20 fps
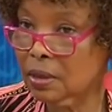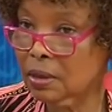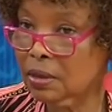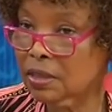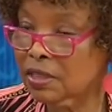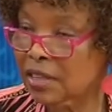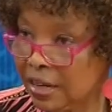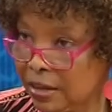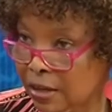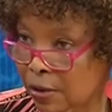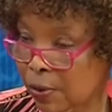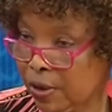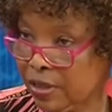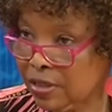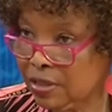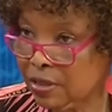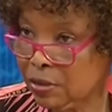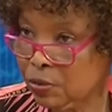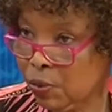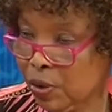study
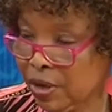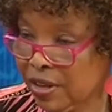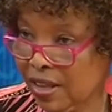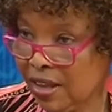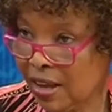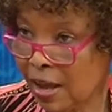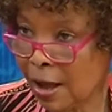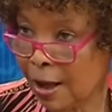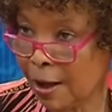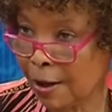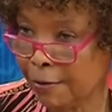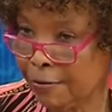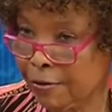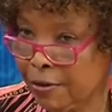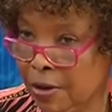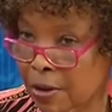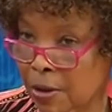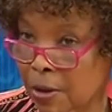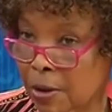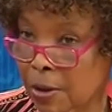what they have,
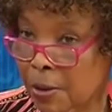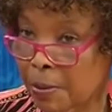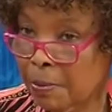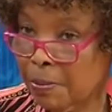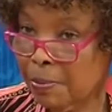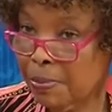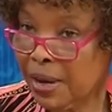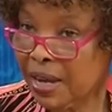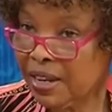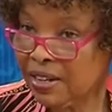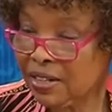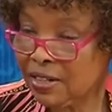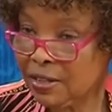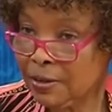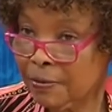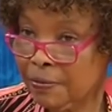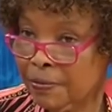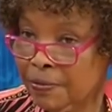but